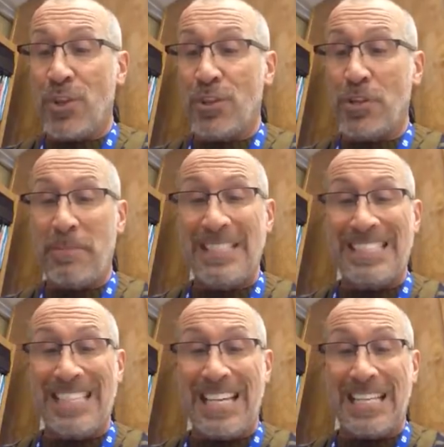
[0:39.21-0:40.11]
could be
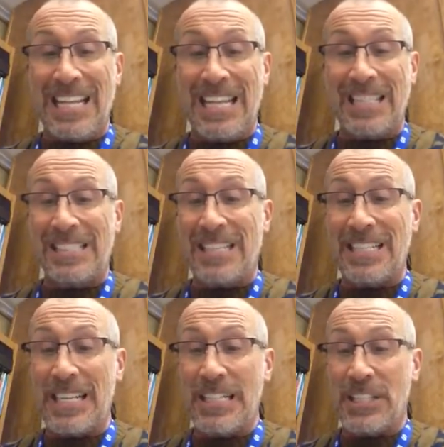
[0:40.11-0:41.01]
seen in the
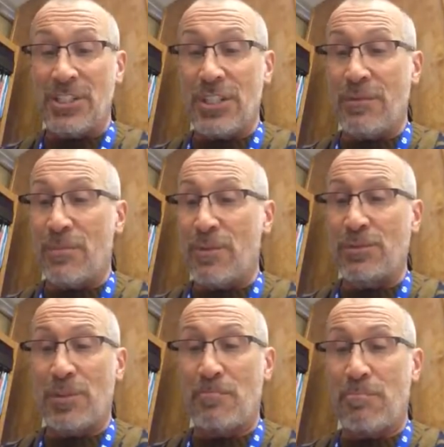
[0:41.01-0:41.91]
Sunday edition of the
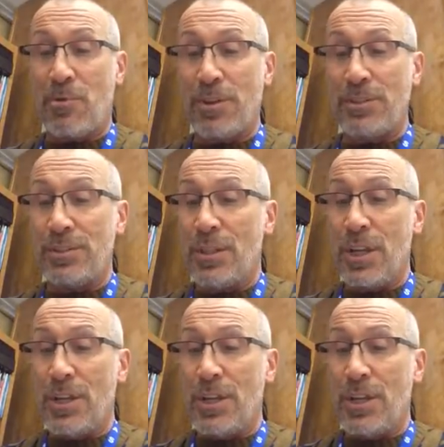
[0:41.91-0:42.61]
most important